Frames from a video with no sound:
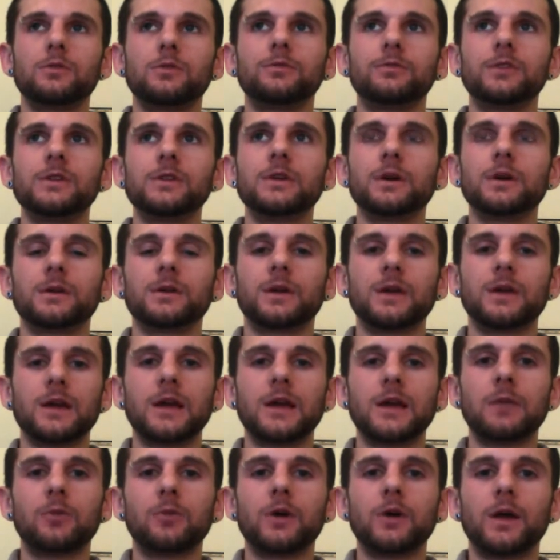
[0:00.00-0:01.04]
done
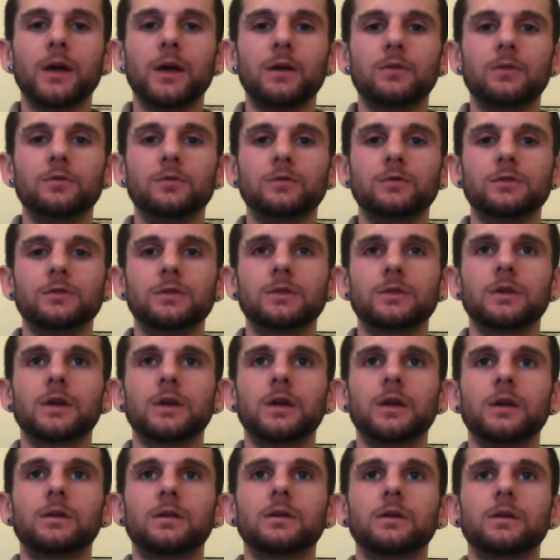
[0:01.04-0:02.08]
camera angles,
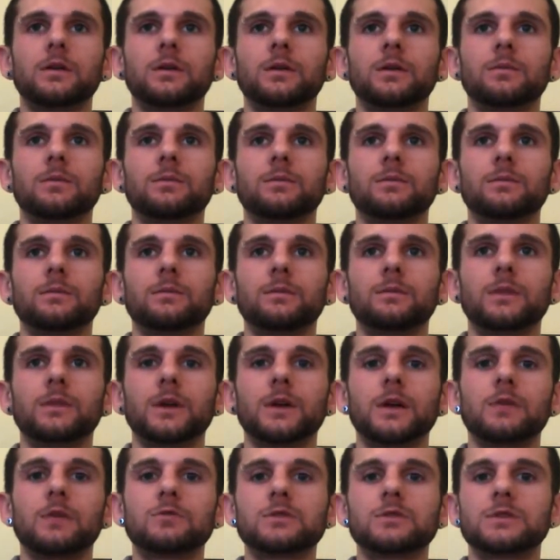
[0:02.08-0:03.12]
and like
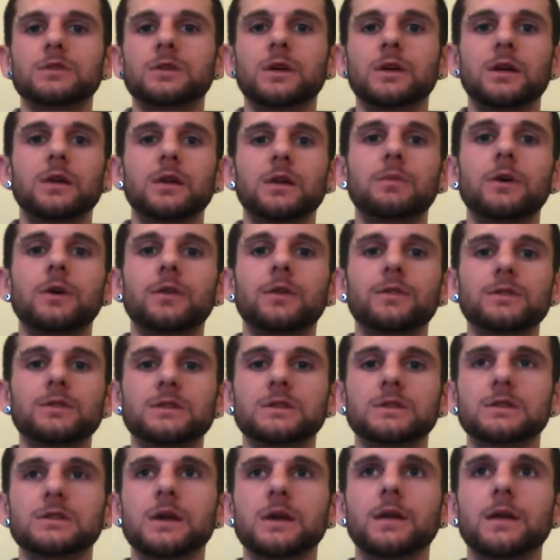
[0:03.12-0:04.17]
I was saying about the
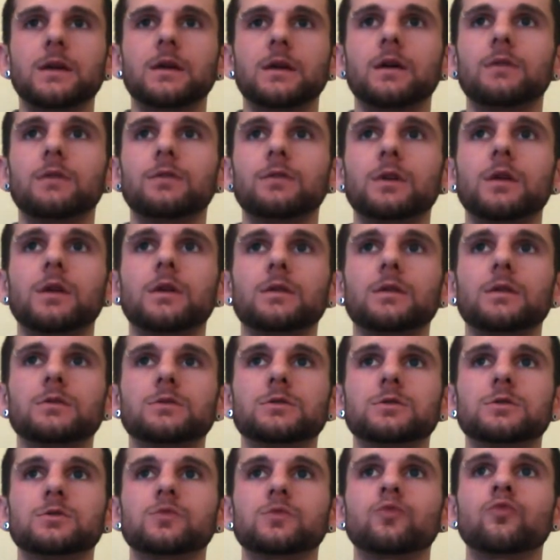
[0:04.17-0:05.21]
setting of it, it's
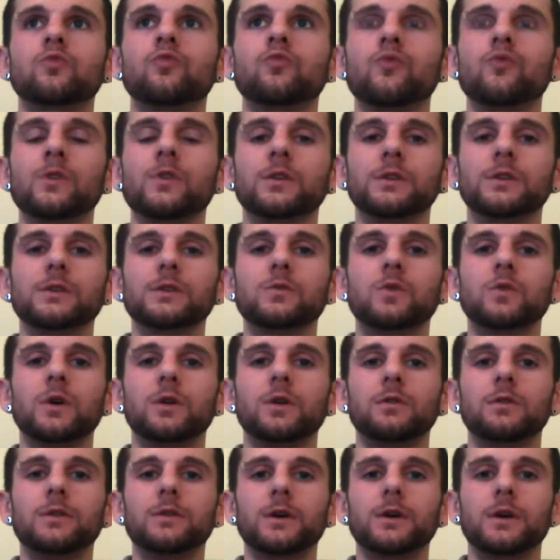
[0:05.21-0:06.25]
just really well
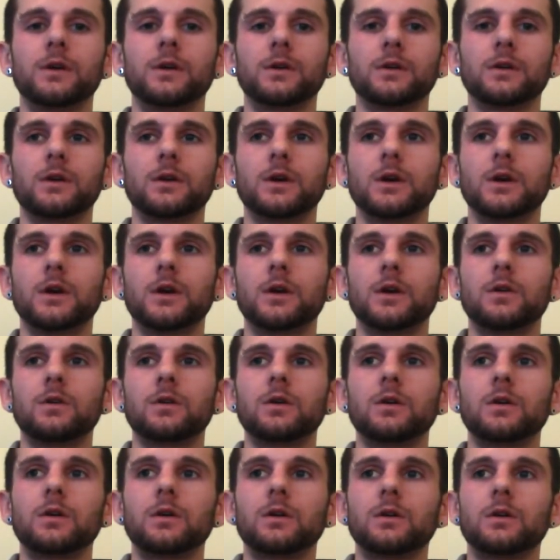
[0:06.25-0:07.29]
done.
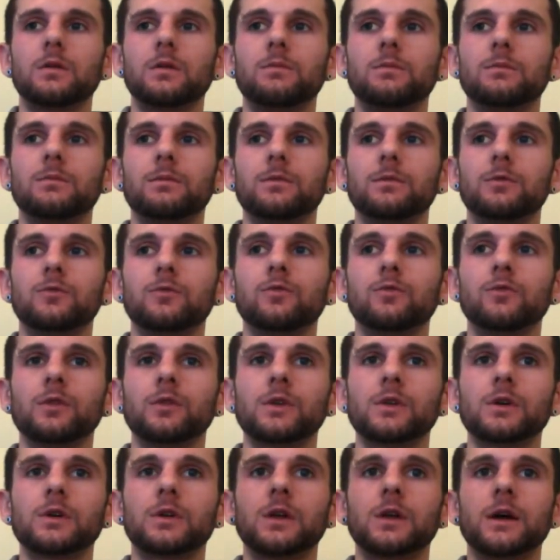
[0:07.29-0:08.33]
Really
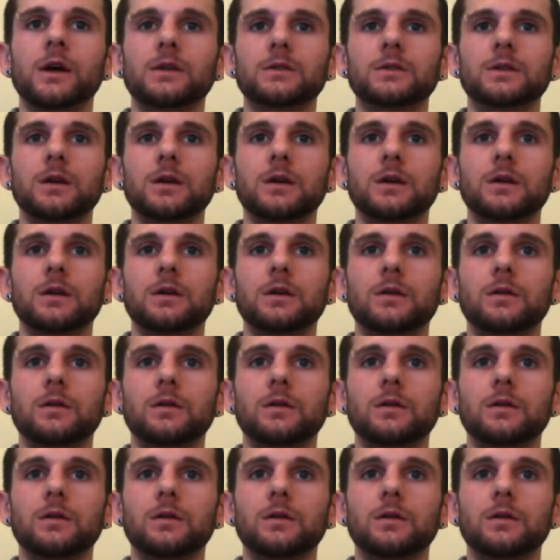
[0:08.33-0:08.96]
classic